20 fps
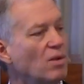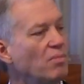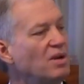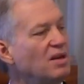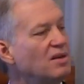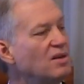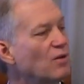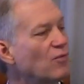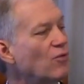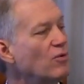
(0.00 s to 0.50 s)
to be
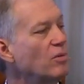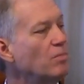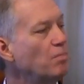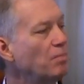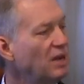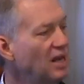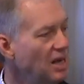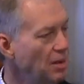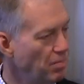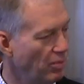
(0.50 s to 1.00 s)
different
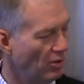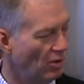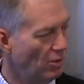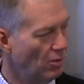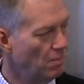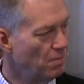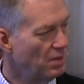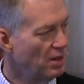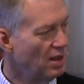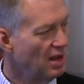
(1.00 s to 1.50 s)
people.
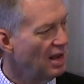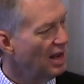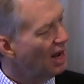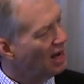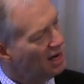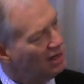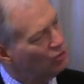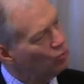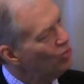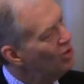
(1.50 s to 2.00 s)
And
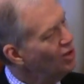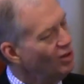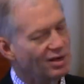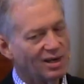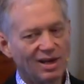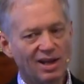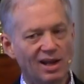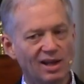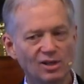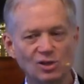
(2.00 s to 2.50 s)
as we look
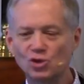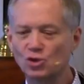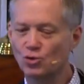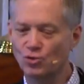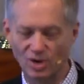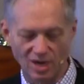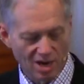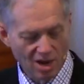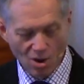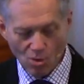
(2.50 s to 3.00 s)
at
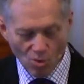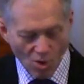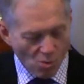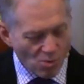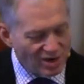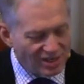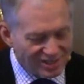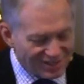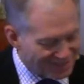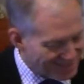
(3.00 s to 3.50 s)
history, what
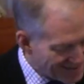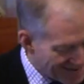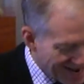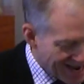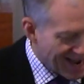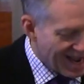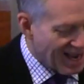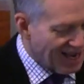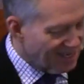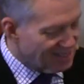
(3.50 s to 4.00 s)
we see
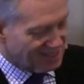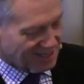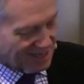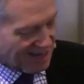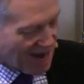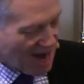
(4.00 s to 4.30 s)
is that